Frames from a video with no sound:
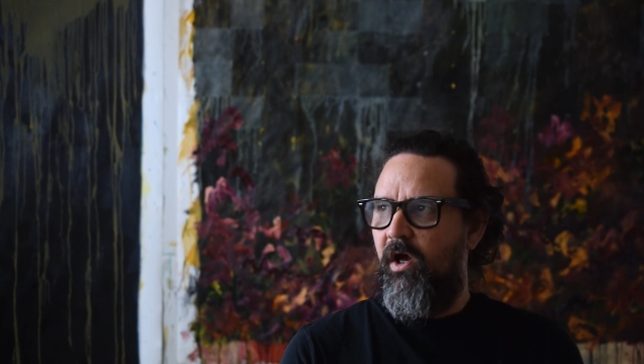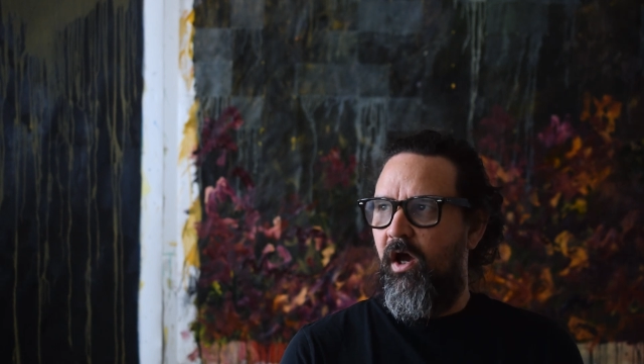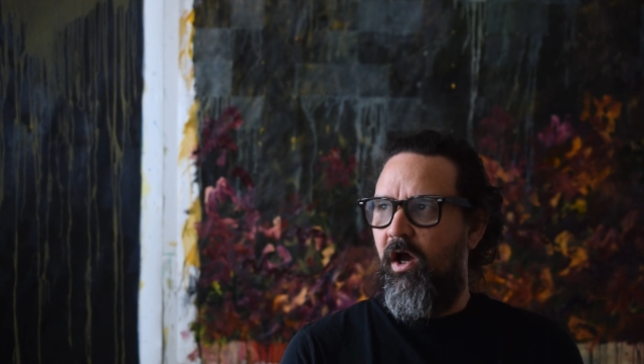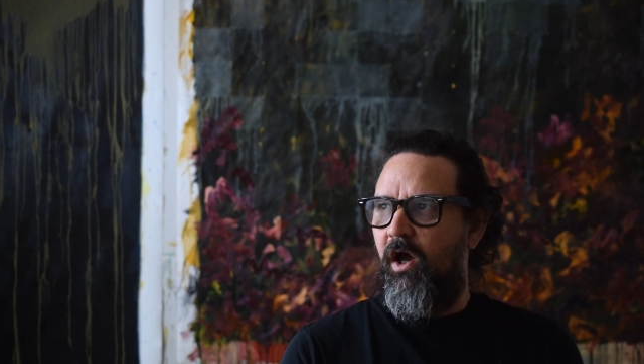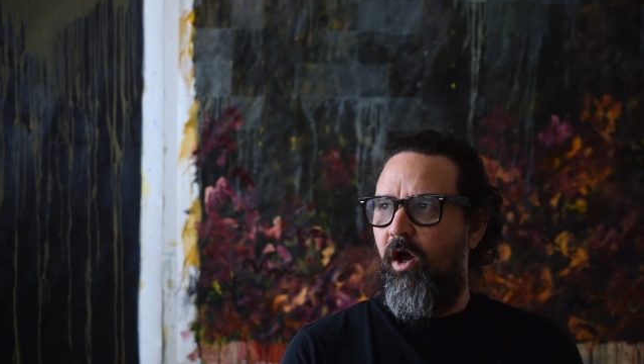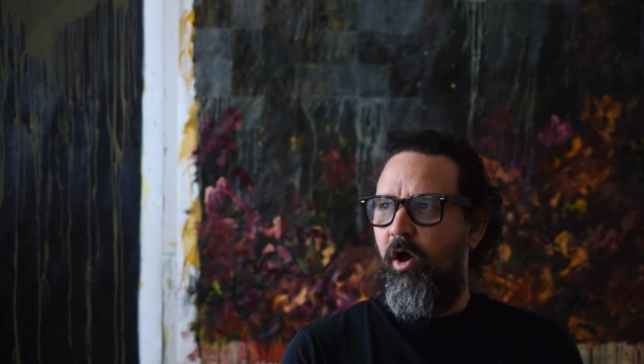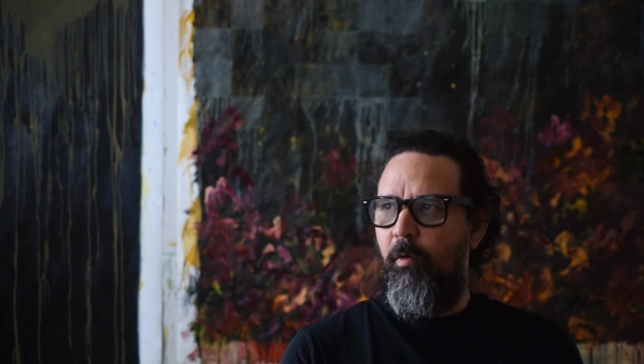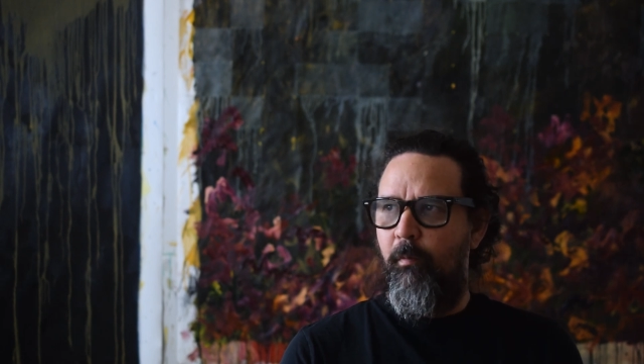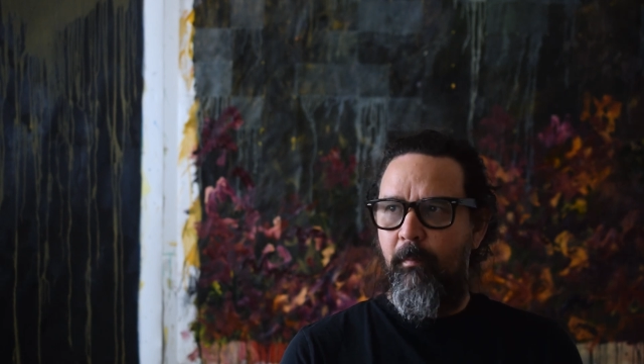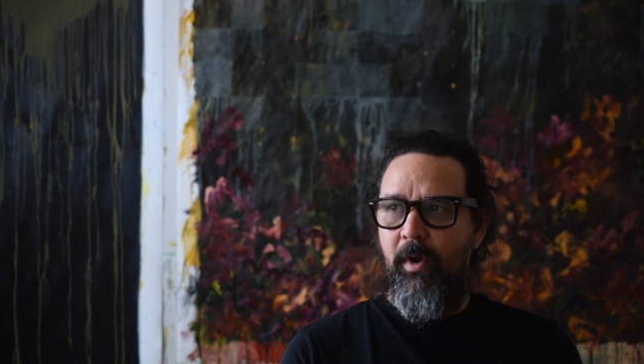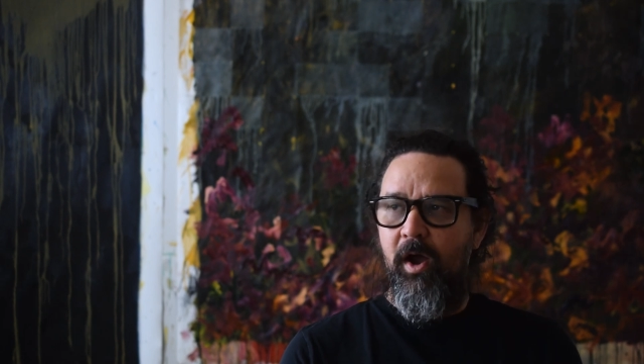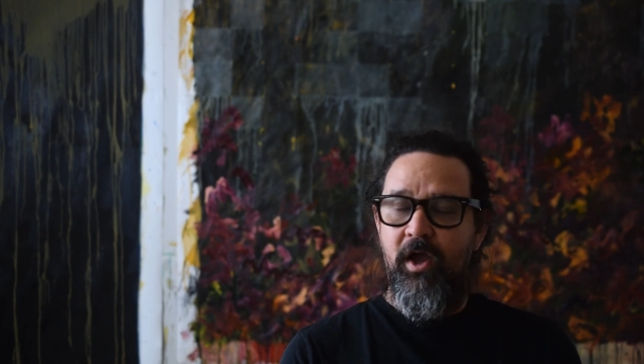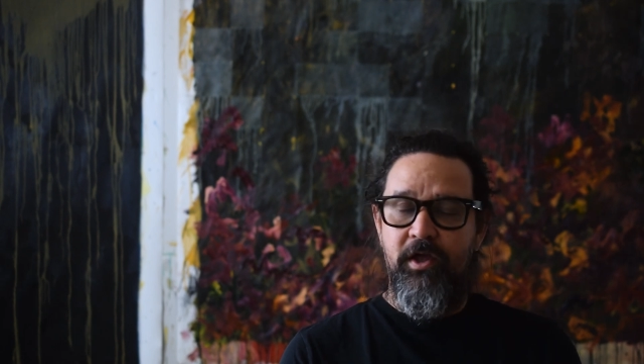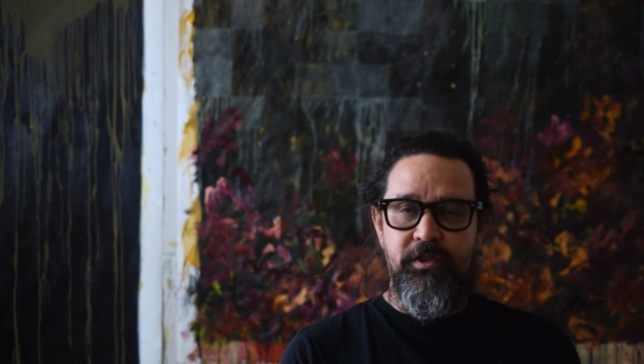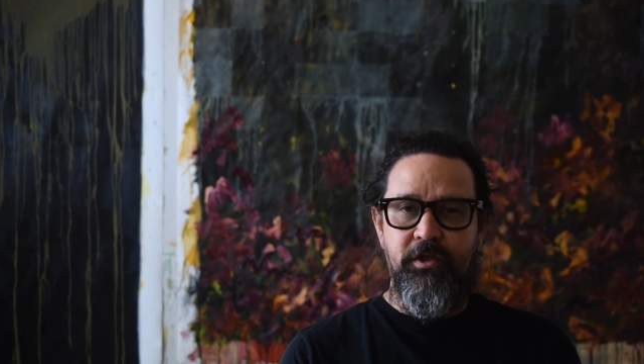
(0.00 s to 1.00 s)

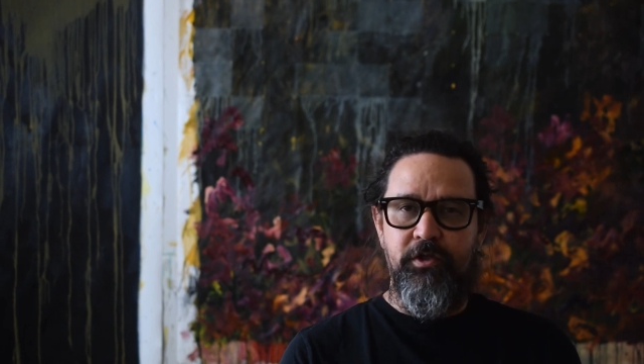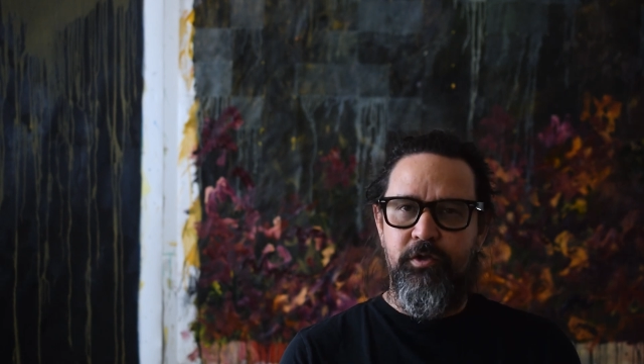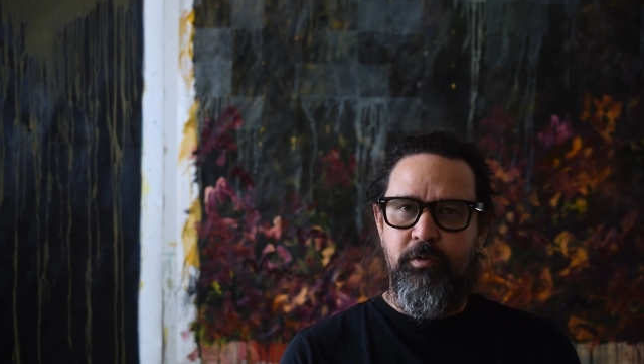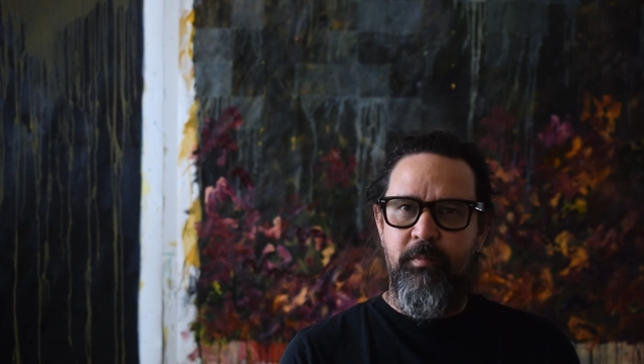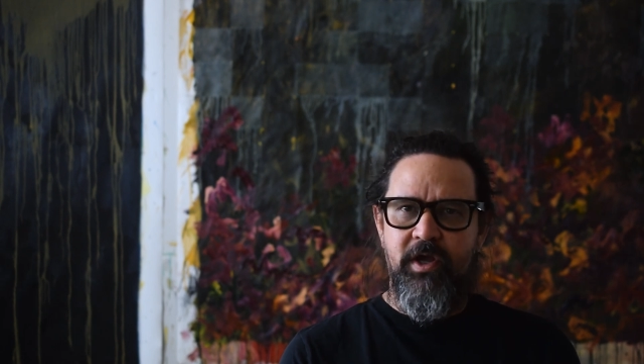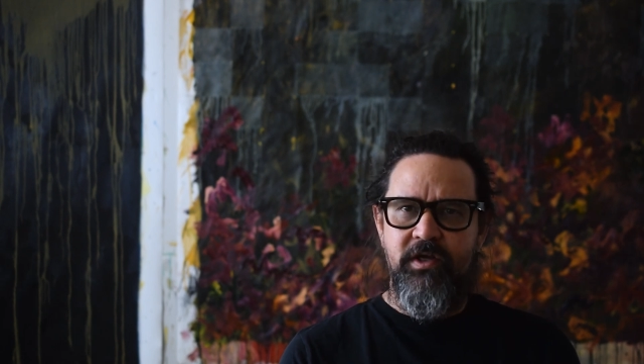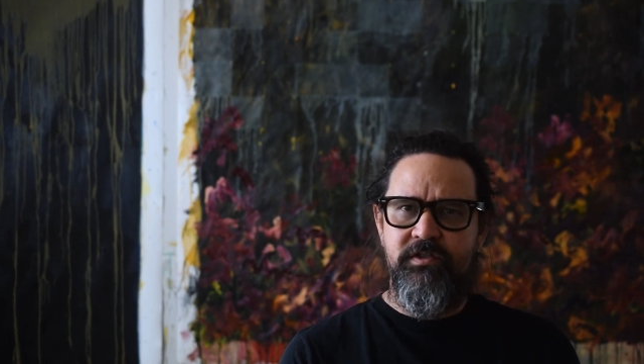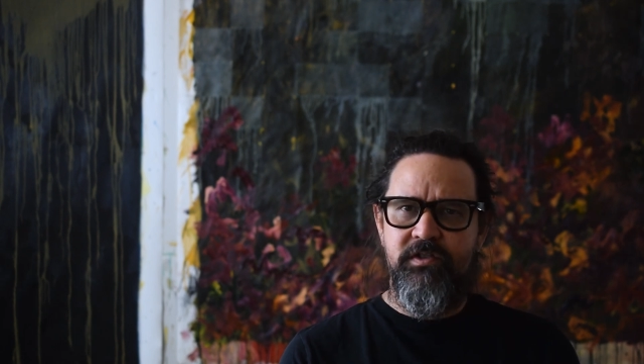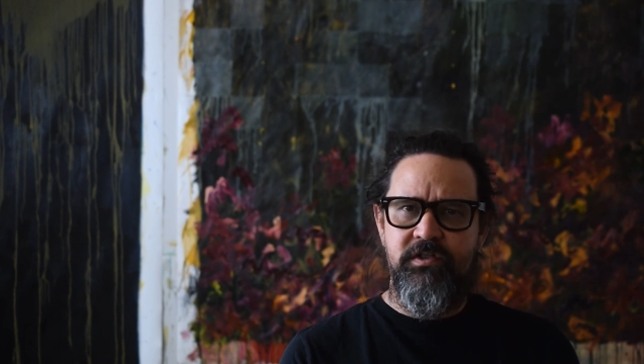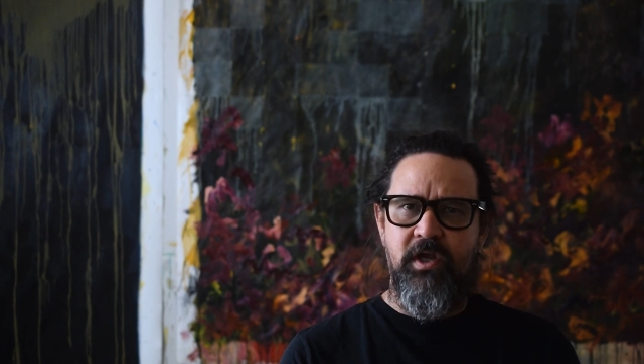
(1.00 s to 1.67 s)
I think the best